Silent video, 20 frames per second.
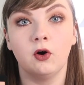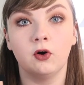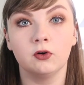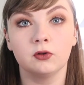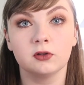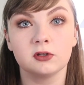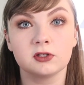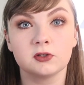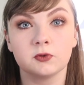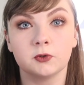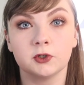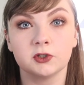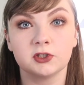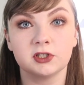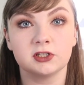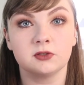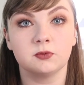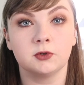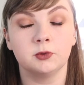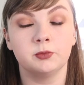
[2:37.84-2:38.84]
all the
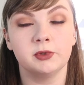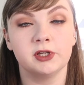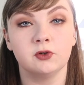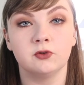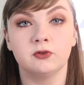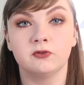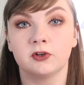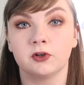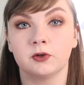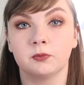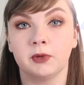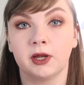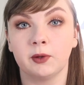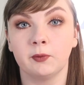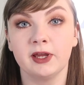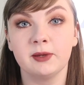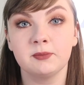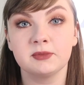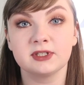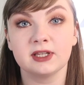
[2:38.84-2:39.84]
swatches will be over on my
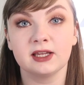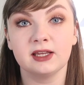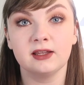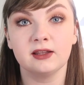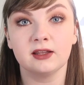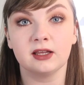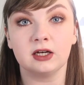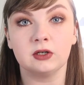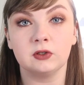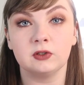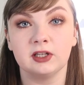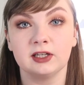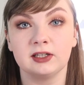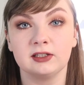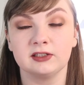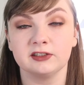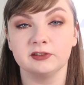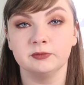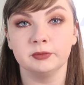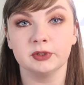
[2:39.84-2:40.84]
website that I'll
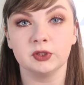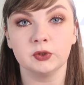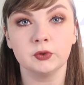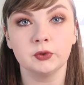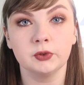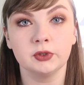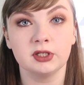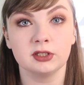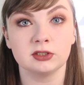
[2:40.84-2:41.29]
link down below.